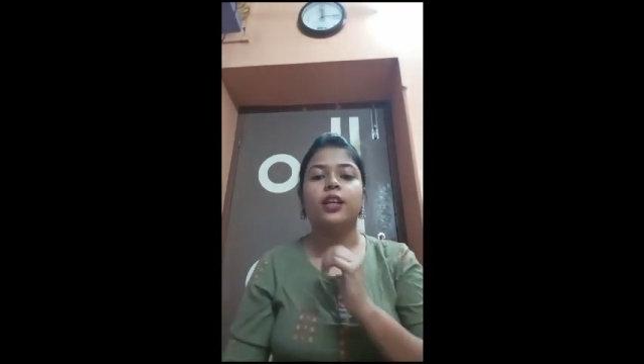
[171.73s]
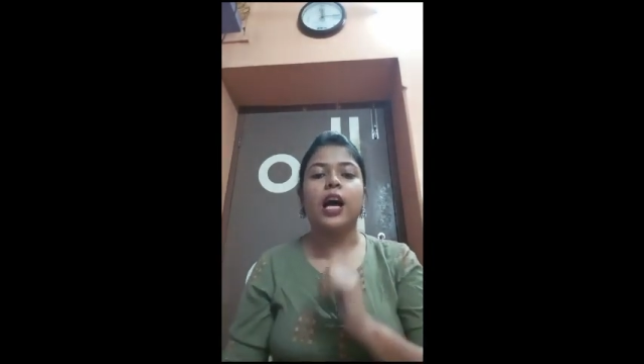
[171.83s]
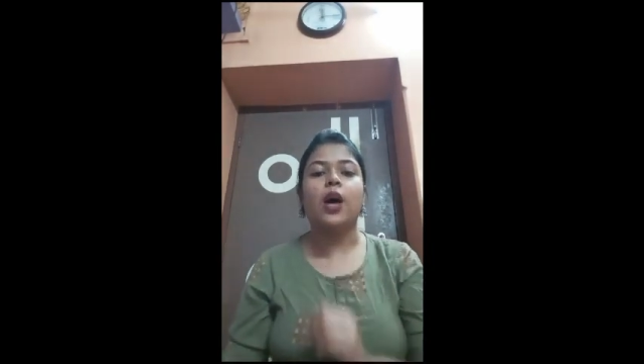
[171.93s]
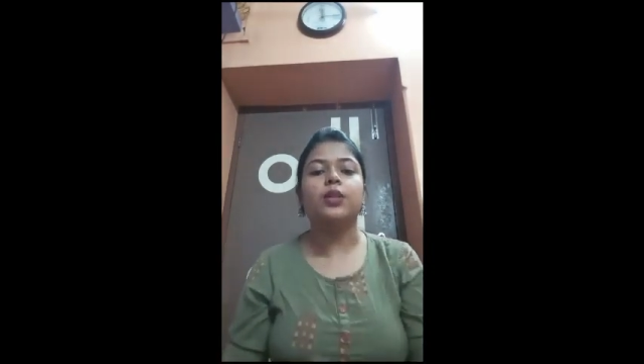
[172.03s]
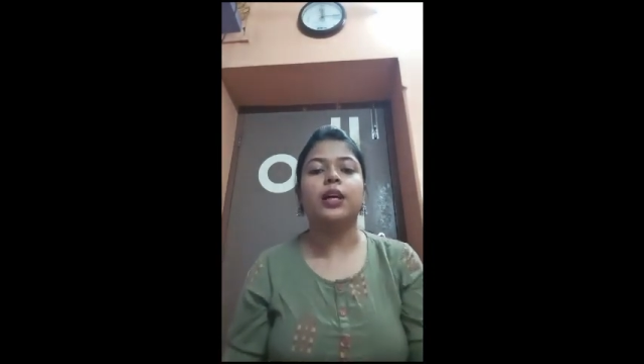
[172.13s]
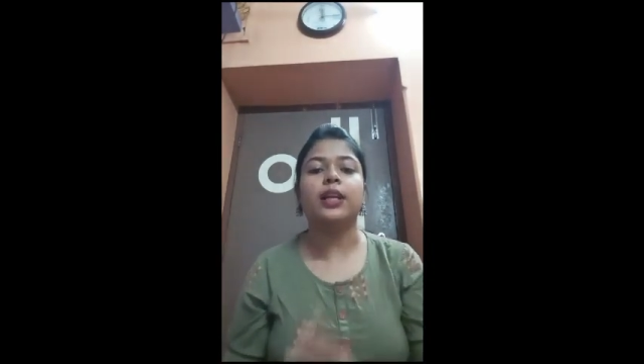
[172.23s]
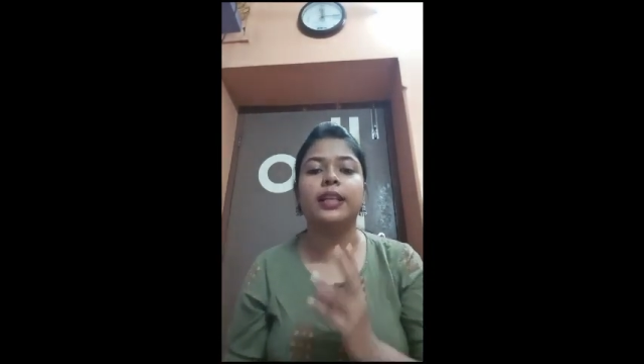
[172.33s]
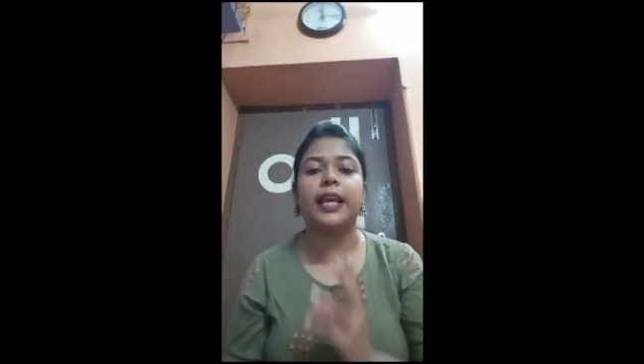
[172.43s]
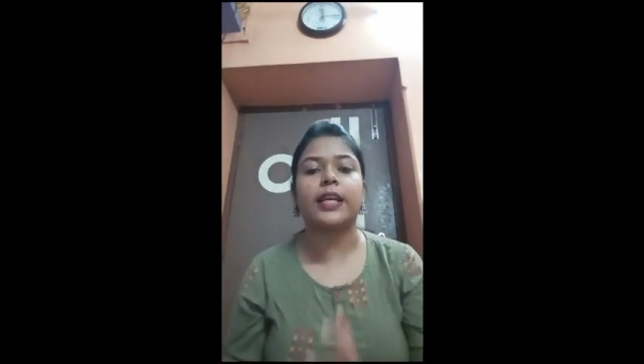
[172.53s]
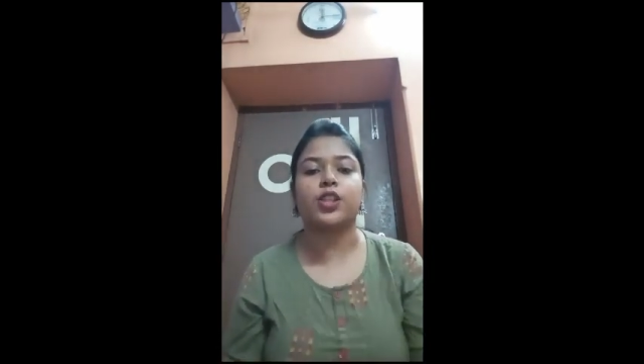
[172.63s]
Now the
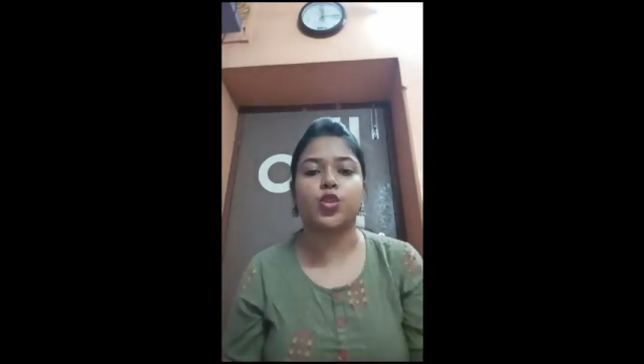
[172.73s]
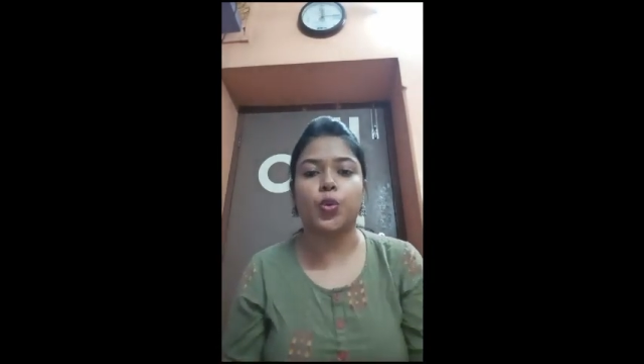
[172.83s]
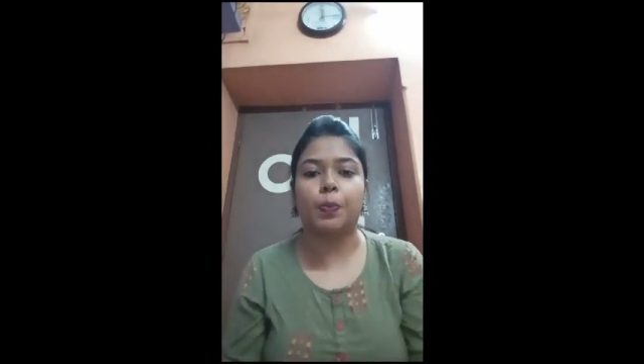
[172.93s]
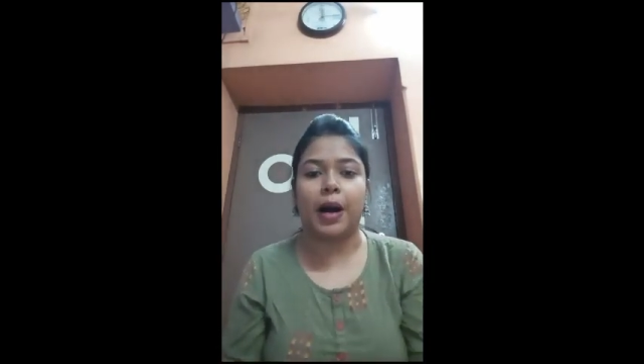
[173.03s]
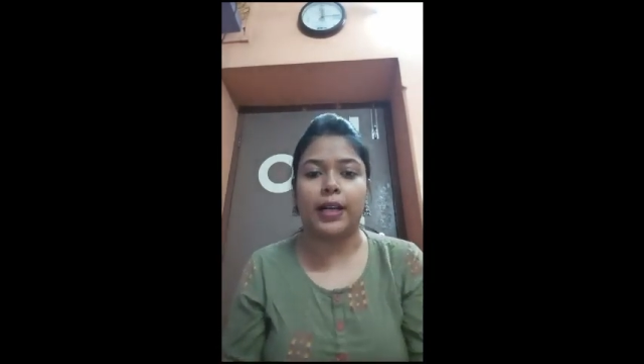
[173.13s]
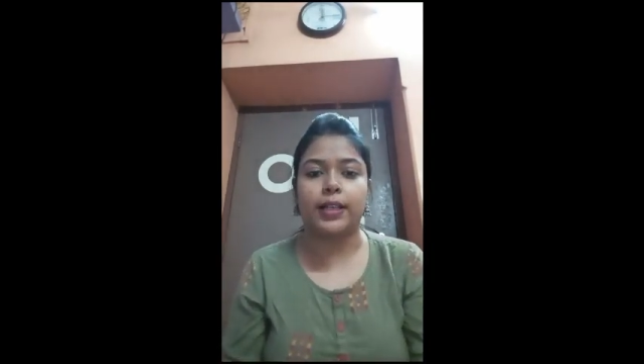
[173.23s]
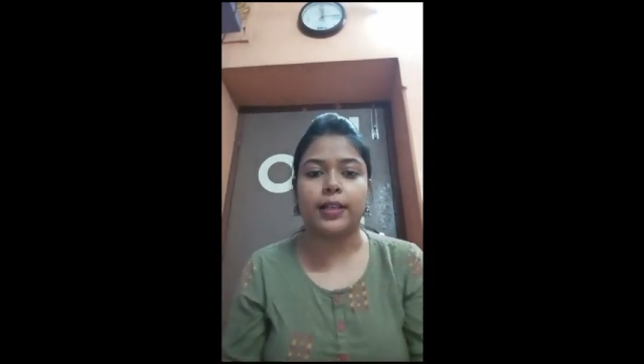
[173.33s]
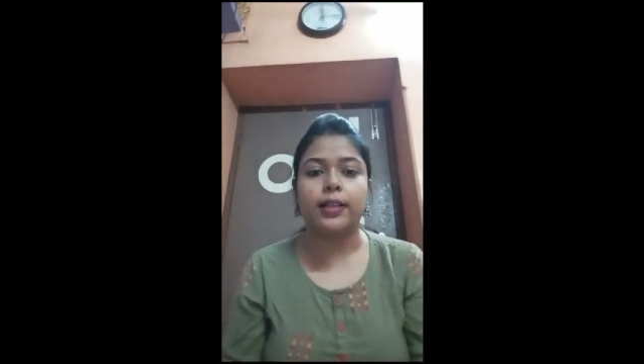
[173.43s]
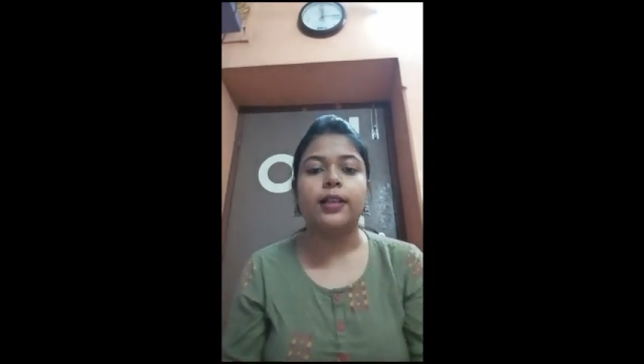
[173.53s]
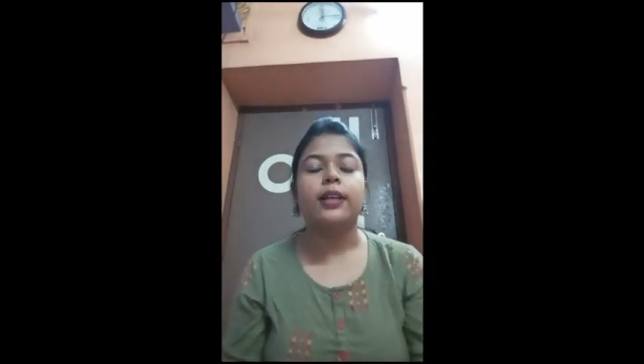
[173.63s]
next two part,